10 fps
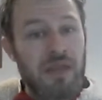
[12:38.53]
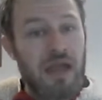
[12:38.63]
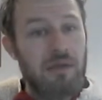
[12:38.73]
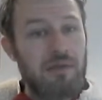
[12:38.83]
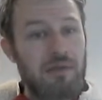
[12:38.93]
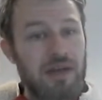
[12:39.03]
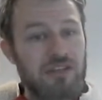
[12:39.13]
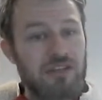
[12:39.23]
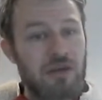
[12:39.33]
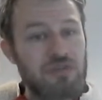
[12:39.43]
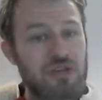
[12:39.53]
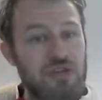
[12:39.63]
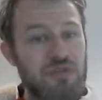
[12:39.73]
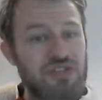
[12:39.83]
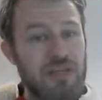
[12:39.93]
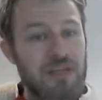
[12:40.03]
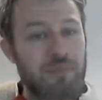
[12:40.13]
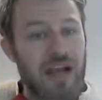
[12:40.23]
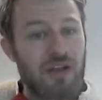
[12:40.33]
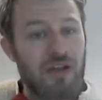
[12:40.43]
In magnetometry, you would see the
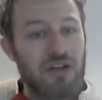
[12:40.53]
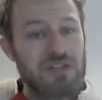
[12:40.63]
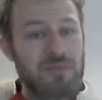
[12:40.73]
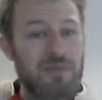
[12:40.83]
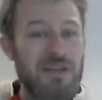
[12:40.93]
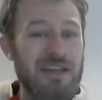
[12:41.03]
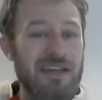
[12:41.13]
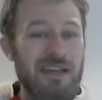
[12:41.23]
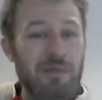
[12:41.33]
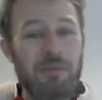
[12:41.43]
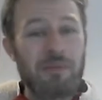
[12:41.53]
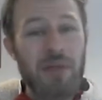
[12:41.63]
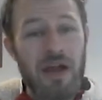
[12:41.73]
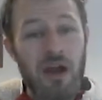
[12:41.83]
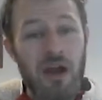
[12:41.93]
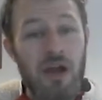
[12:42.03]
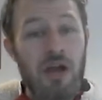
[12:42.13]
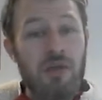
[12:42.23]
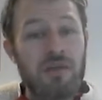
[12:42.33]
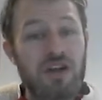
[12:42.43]
black lines a little bit better
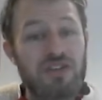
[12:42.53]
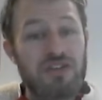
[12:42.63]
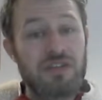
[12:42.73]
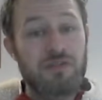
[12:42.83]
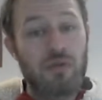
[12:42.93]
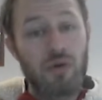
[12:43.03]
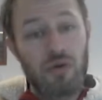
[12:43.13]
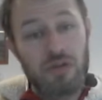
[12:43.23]
because of the cut,